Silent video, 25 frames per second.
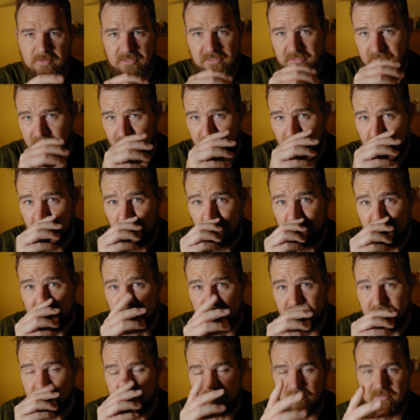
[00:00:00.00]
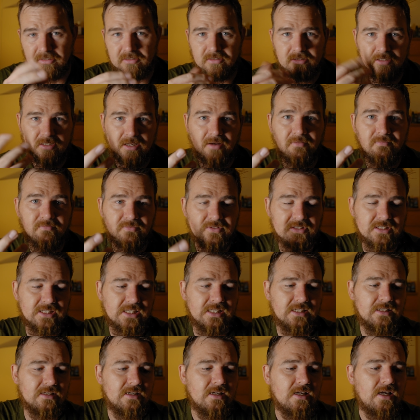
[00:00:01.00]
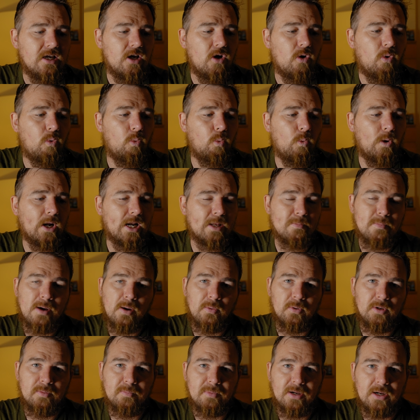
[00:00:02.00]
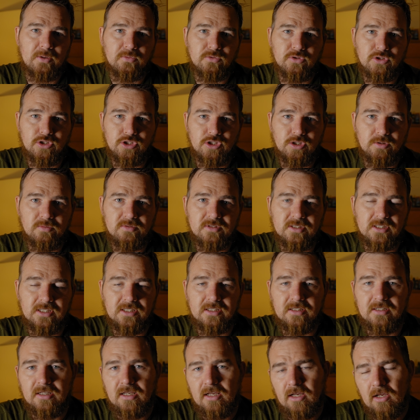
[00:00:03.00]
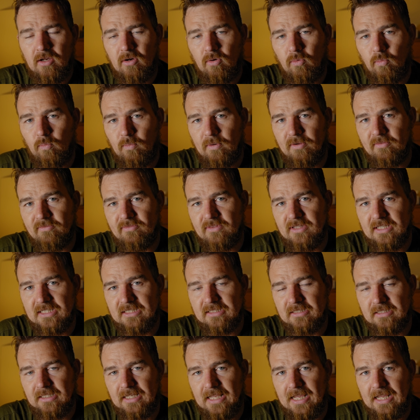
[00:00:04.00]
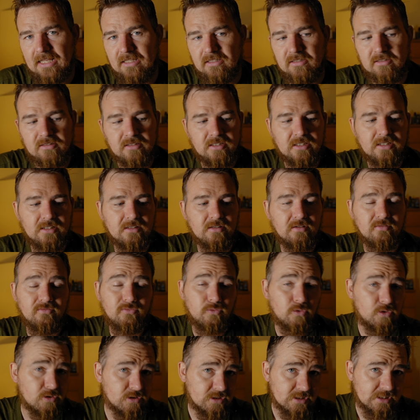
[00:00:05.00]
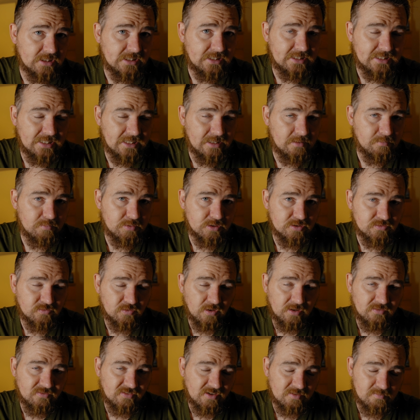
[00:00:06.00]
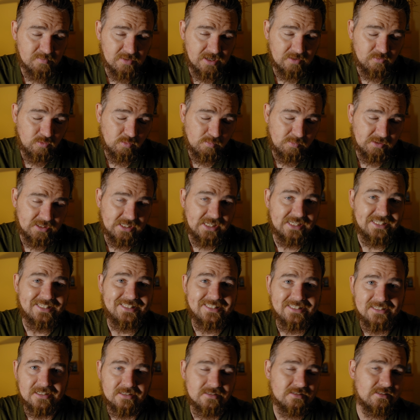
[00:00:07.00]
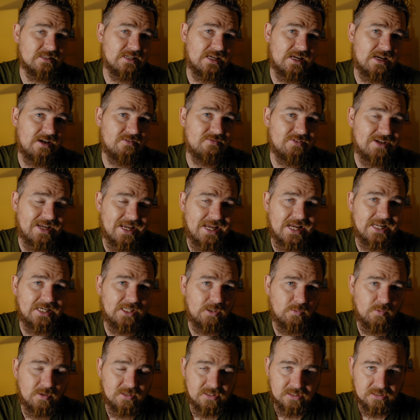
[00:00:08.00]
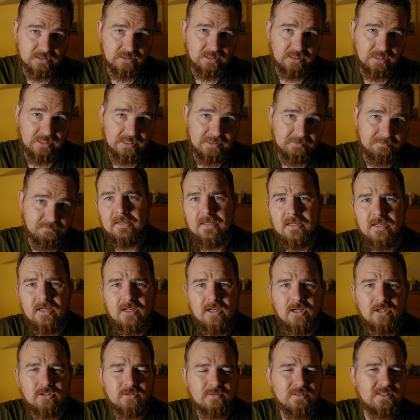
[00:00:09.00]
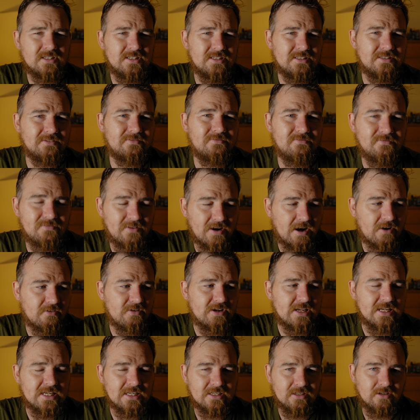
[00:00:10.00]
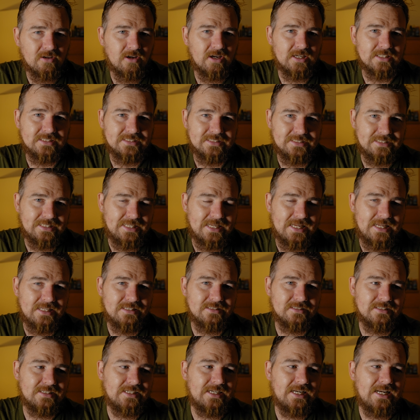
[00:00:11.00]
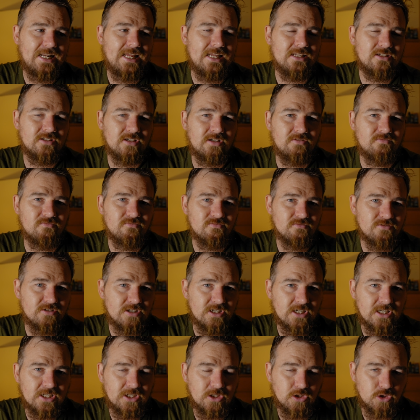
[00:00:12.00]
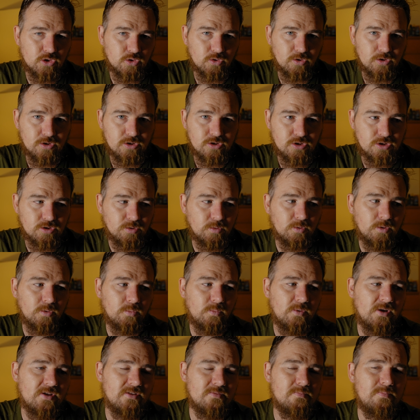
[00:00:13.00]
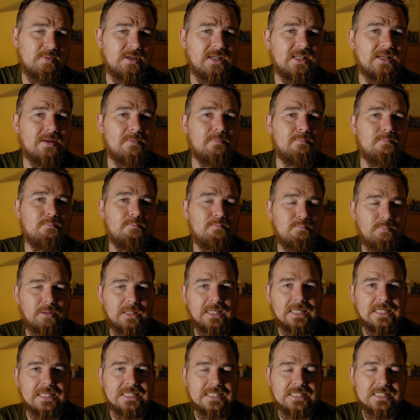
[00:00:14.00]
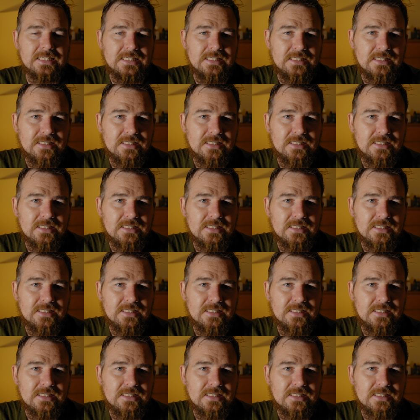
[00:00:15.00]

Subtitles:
peace of mind, it's comforting when I'm out and about shooting with this lens. And unfortunately, the Olympus 45mm f1.8 doesn't have any weather sealing. So this is a very nice lens, and a lens I really enjoy shooting with. Being a big